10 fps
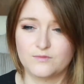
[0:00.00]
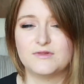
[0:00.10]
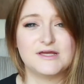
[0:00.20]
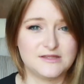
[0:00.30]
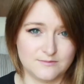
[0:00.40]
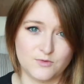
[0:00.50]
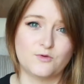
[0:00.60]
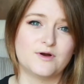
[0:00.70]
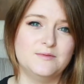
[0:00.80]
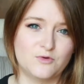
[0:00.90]
Like the
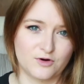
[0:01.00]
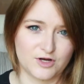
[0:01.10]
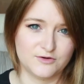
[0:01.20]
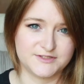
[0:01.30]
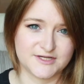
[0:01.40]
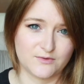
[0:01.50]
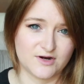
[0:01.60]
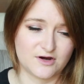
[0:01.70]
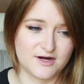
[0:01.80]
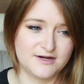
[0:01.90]
more and more coats I went
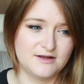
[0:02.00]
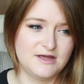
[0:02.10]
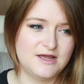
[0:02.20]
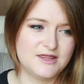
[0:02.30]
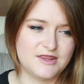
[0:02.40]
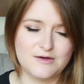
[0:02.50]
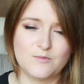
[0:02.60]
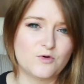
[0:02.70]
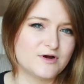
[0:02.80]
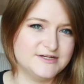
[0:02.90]
on, the
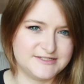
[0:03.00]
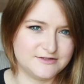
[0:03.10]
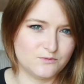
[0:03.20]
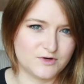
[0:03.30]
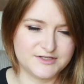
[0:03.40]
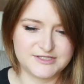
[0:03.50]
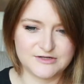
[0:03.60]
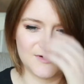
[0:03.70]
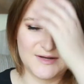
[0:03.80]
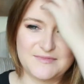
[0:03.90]
more it didn't want
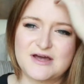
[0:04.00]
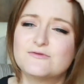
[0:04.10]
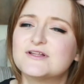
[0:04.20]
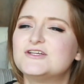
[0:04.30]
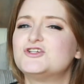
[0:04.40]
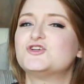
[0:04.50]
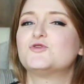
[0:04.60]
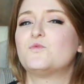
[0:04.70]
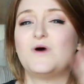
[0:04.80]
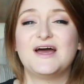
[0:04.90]
to, and I'm not really sure
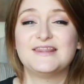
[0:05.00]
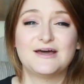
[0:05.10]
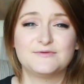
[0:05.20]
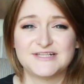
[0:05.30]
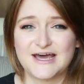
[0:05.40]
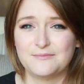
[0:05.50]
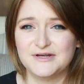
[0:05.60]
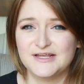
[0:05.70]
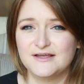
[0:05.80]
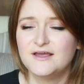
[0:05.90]
why that was
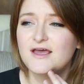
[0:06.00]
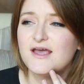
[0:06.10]
happening.